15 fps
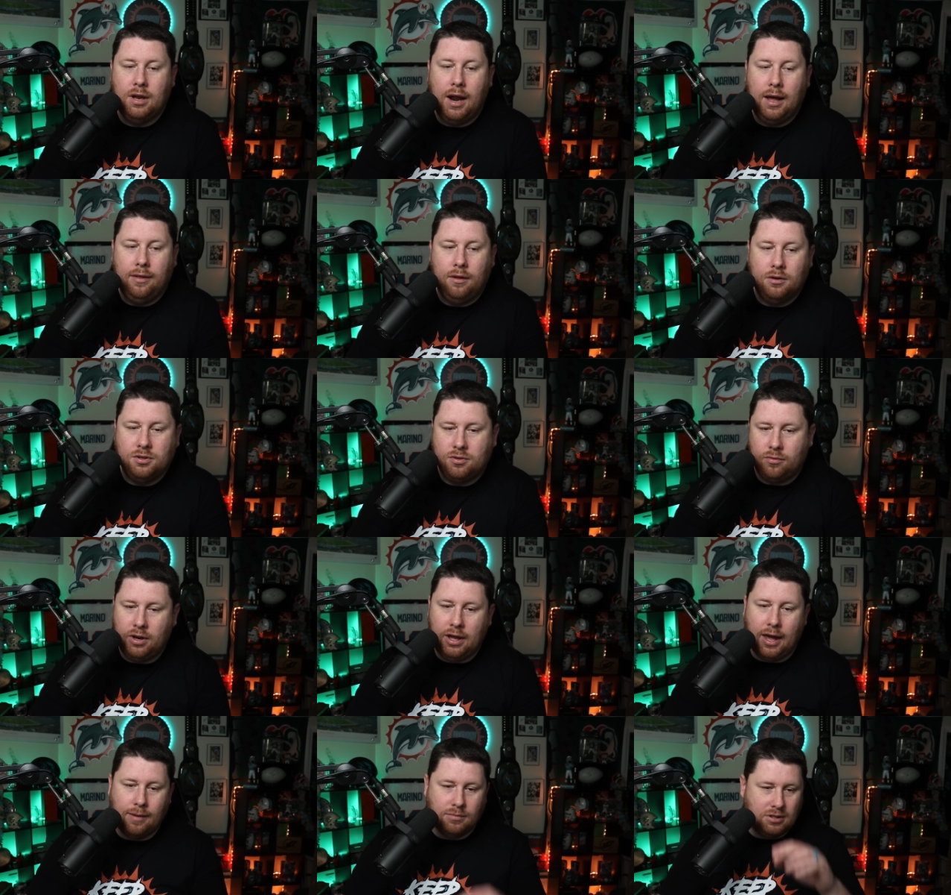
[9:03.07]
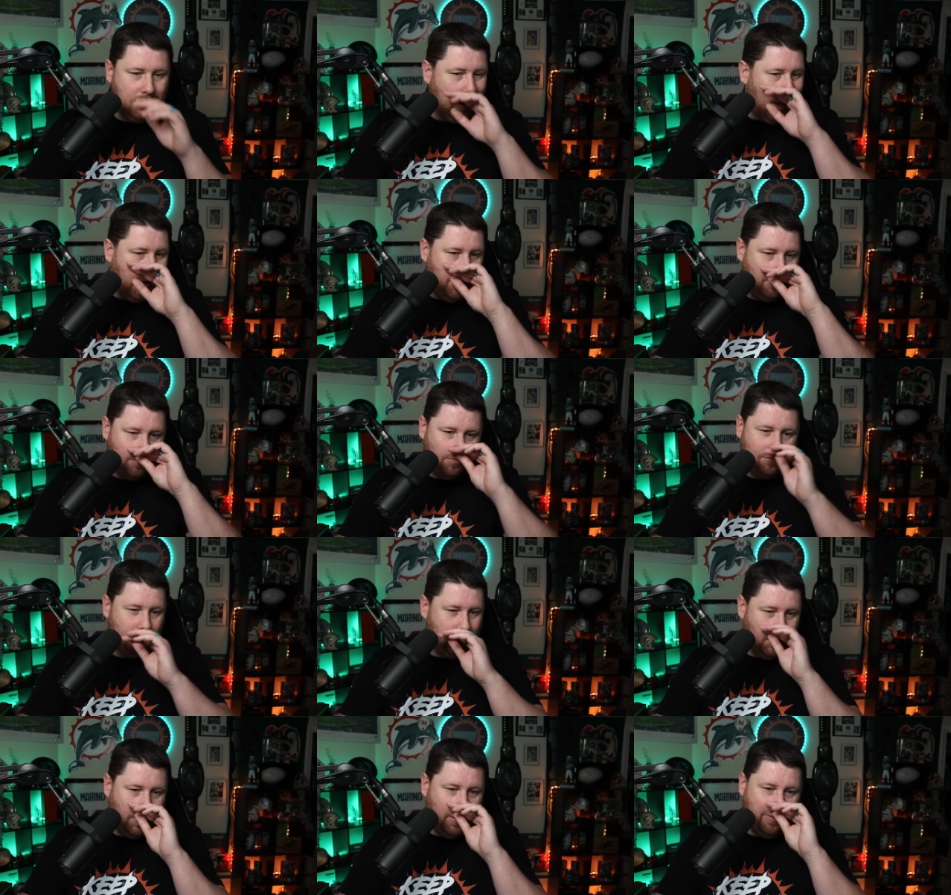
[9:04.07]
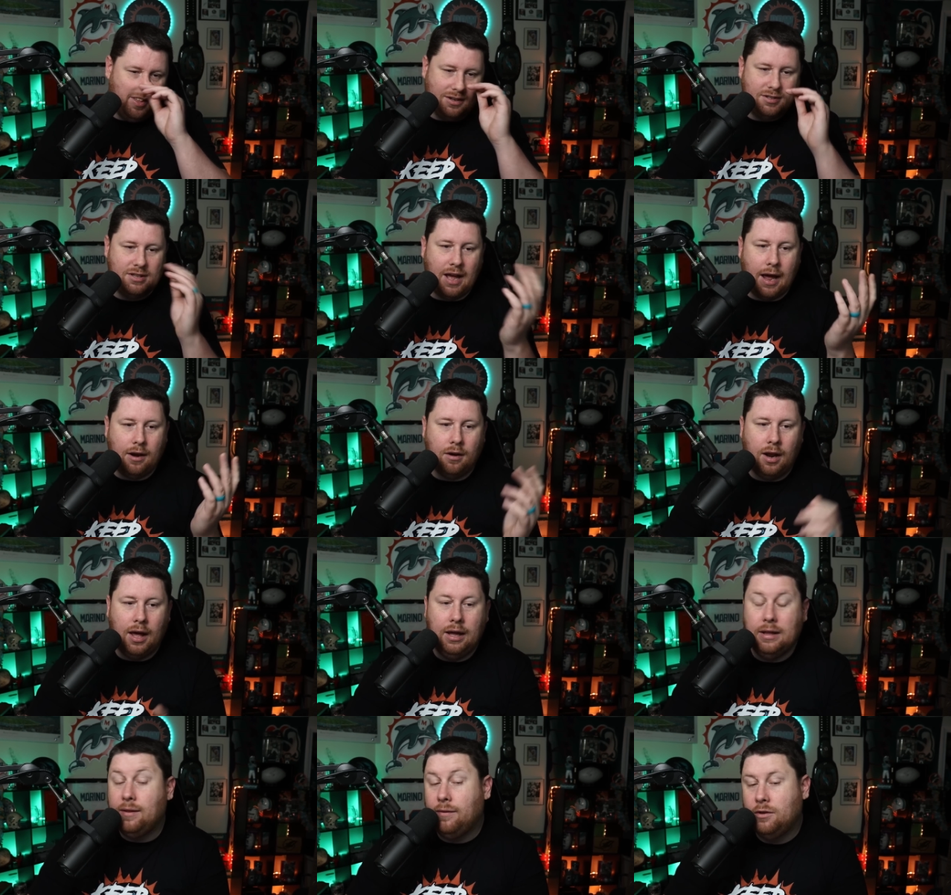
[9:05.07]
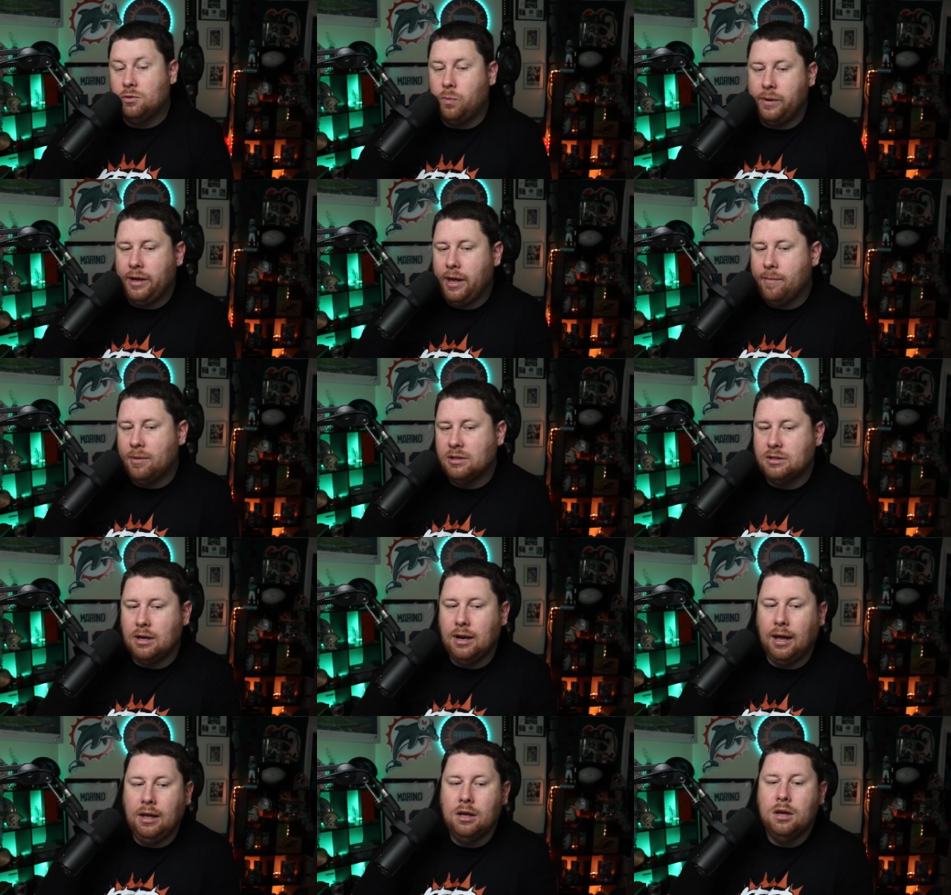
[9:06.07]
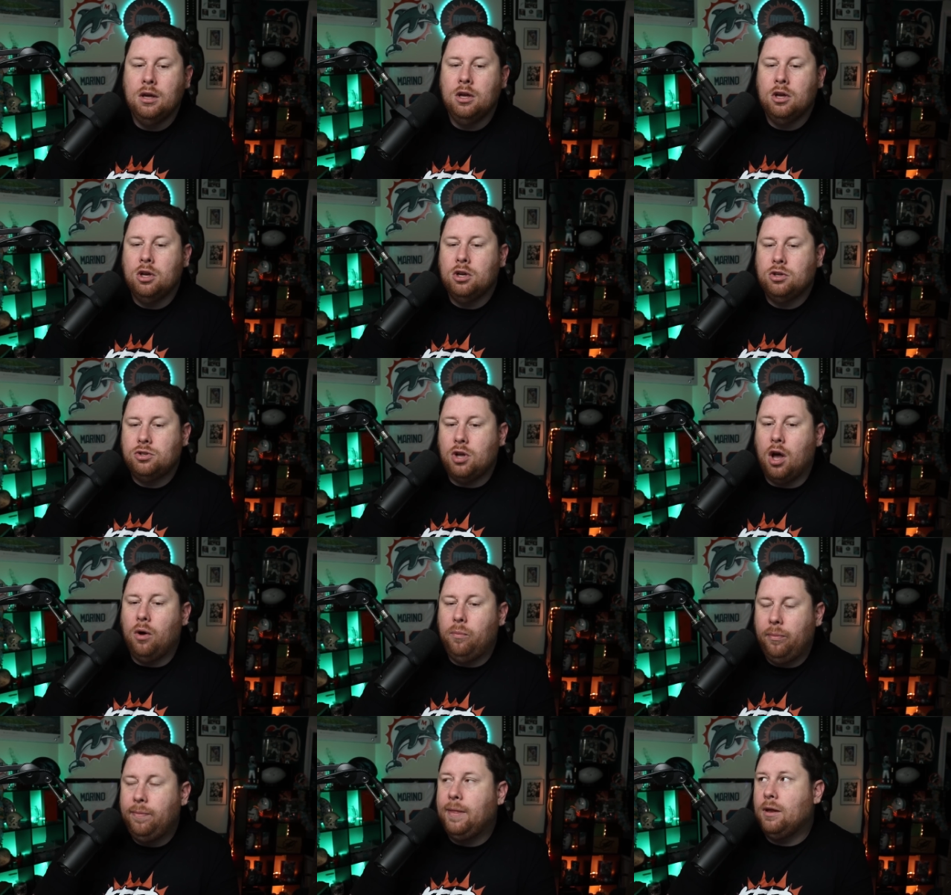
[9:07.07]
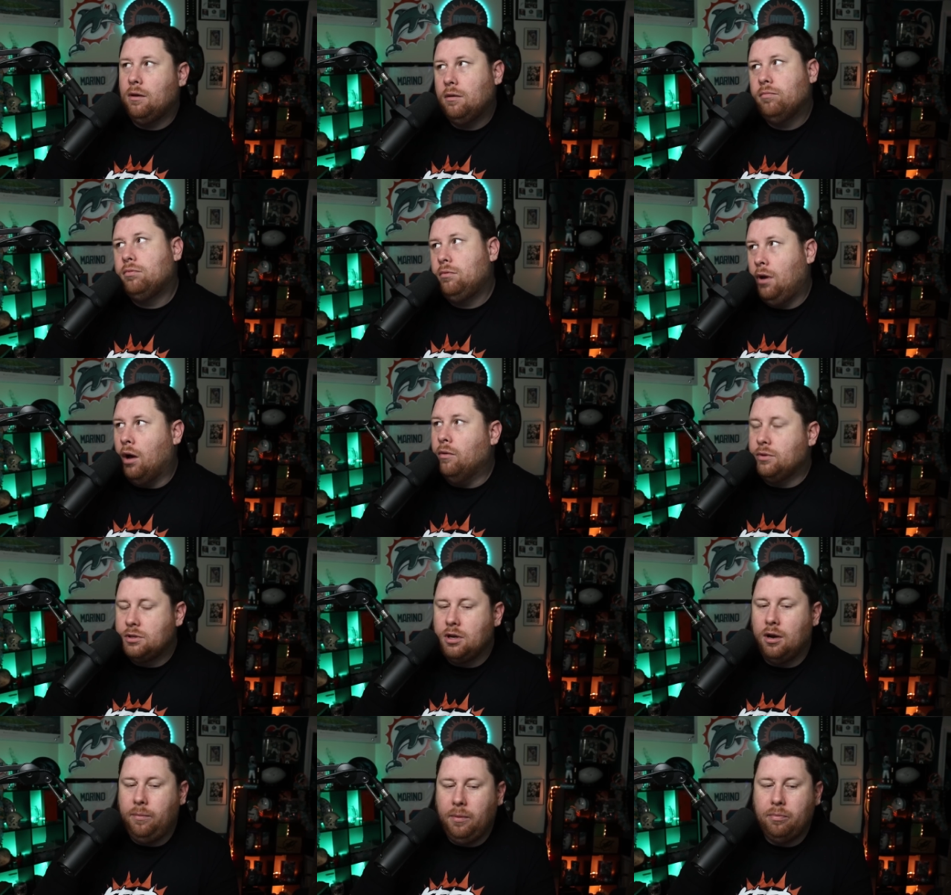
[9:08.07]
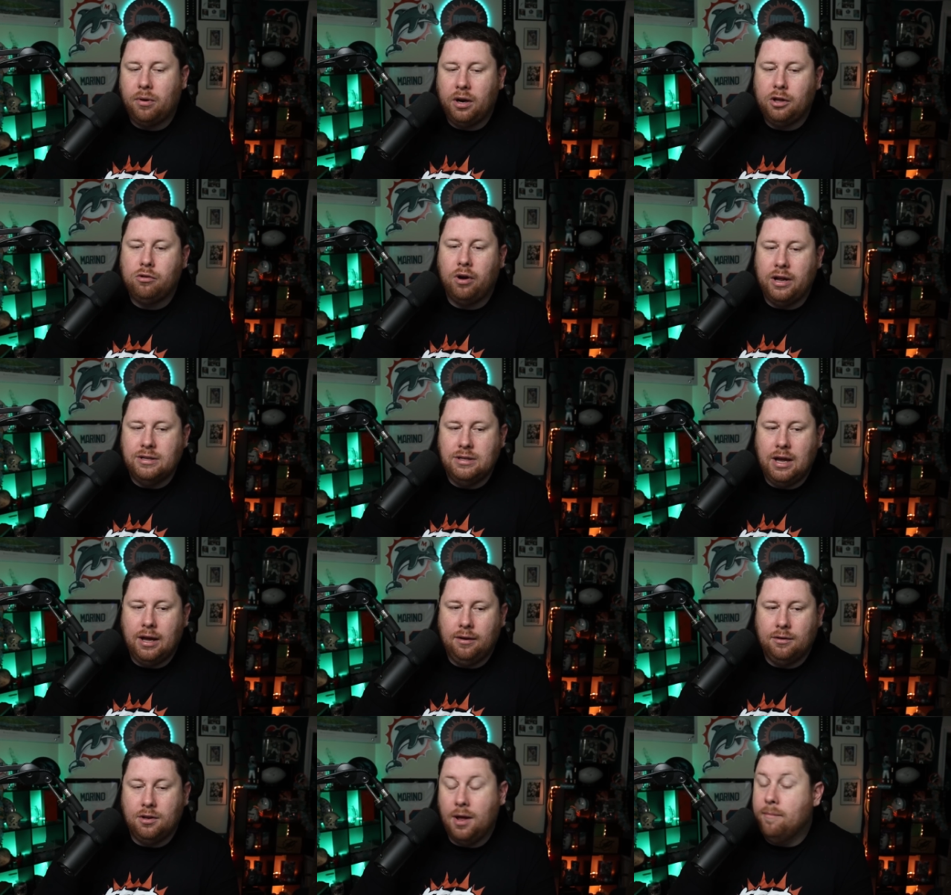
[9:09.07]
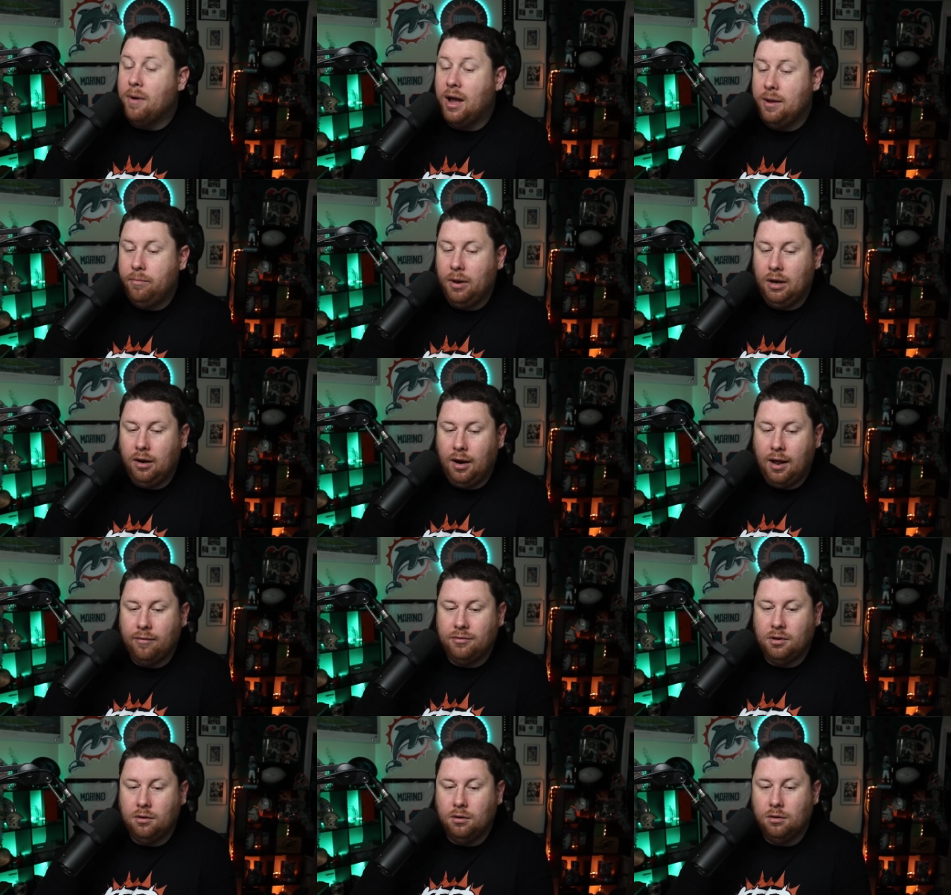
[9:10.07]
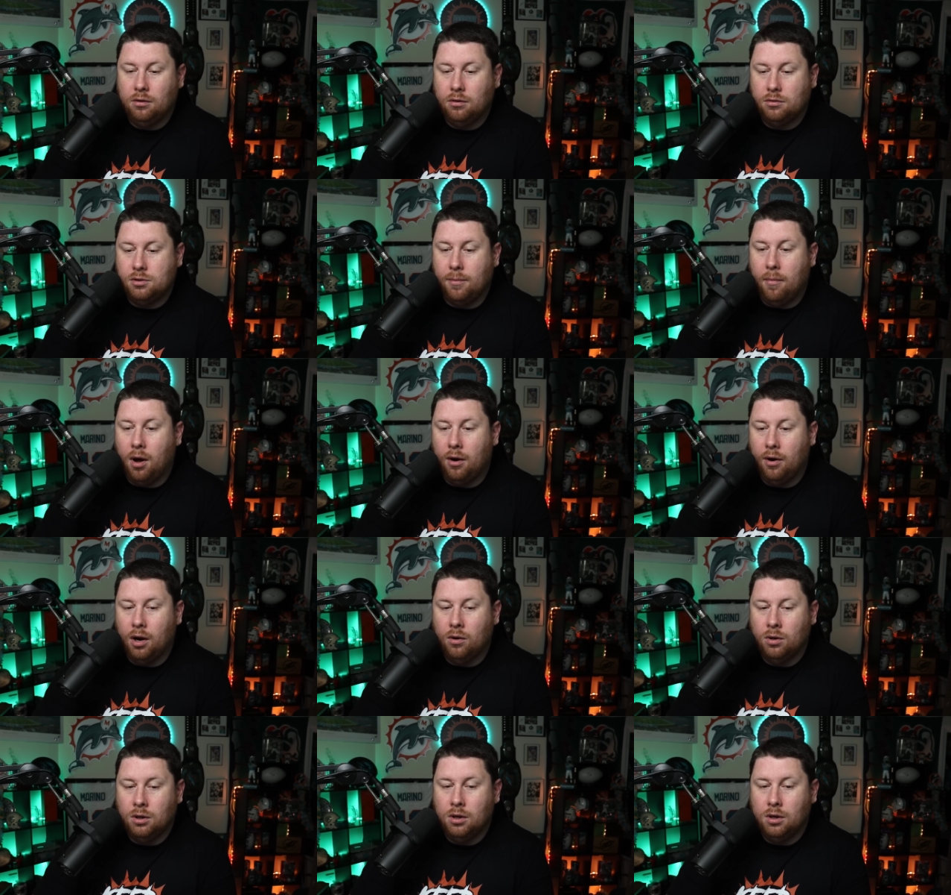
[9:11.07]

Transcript: There's three games today, and then there's Saturday, and then there's one game on Sunday. So, you know, it's going to be pretty crazy, uh, in my opinion, after tomorrow.